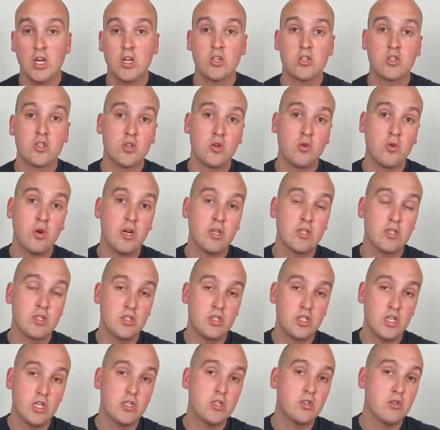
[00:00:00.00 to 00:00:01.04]
So I
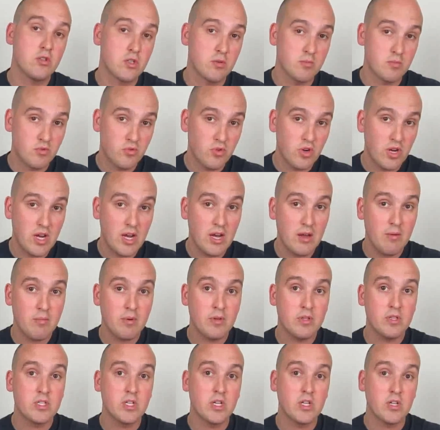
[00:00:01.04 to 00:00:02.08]
suggest you subscribe
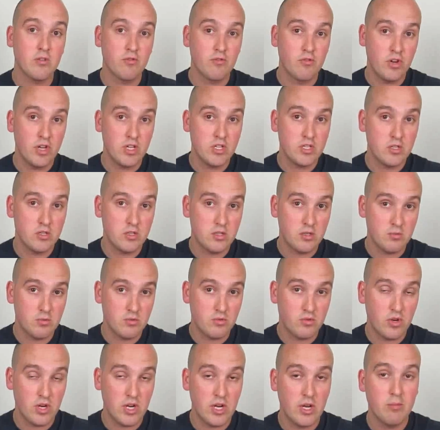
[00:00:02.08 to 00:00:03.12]
and tell your friends to
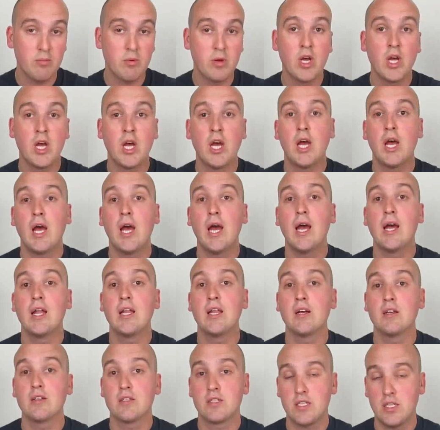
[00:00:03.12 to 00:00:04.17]
subscribe, and
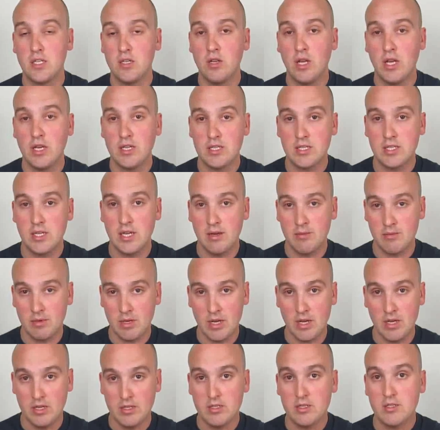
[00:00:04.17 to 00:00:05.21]
I'll see you next time,
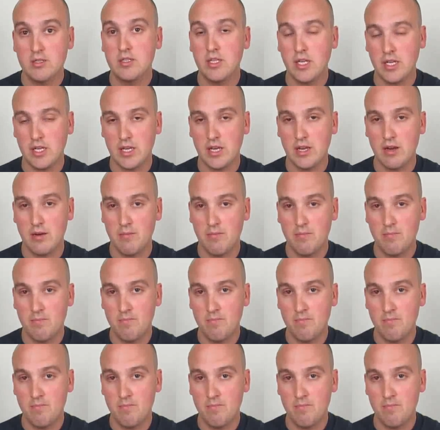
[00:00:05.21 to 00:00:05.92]
guys. Take care.